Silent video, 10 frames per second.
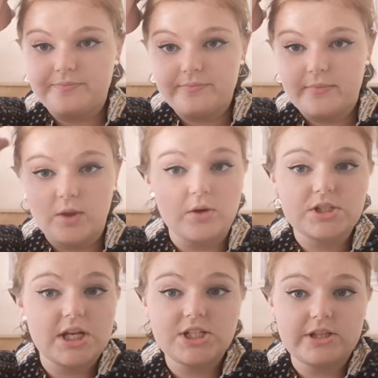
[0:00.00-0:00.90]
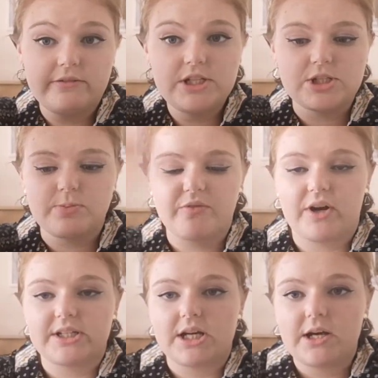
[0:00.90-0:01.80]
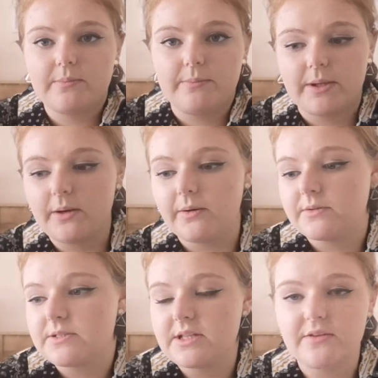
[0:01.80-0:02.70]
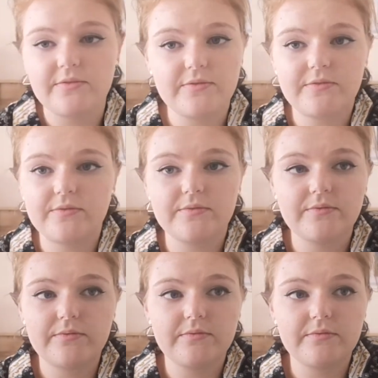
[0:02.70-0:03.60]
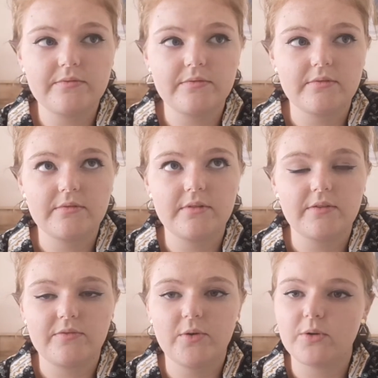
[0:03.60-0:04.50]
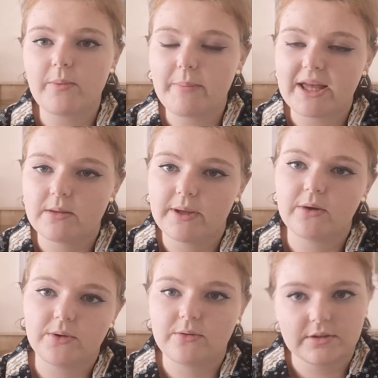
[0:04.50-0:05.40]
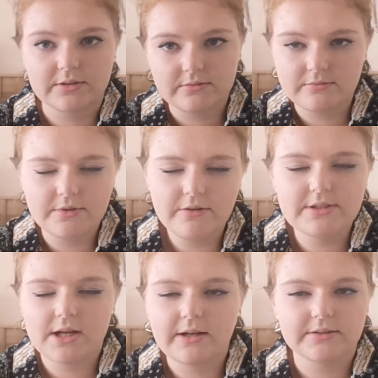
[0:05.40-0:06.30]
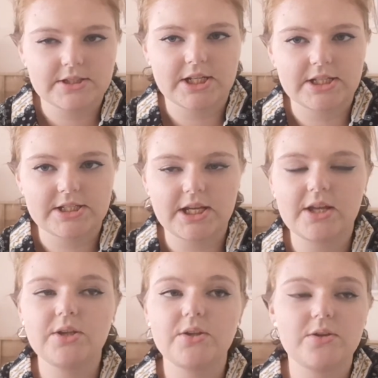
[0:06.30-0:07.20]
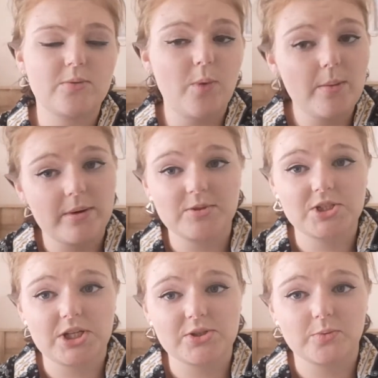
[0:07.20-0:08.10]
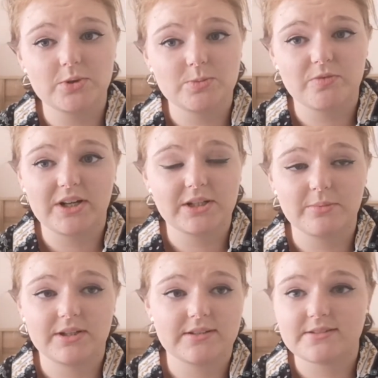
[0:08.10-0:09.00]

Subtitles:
Not changing their energy provider, because if you're the one paying the bill, you're entitled to change it. You won't be able to change your water provider because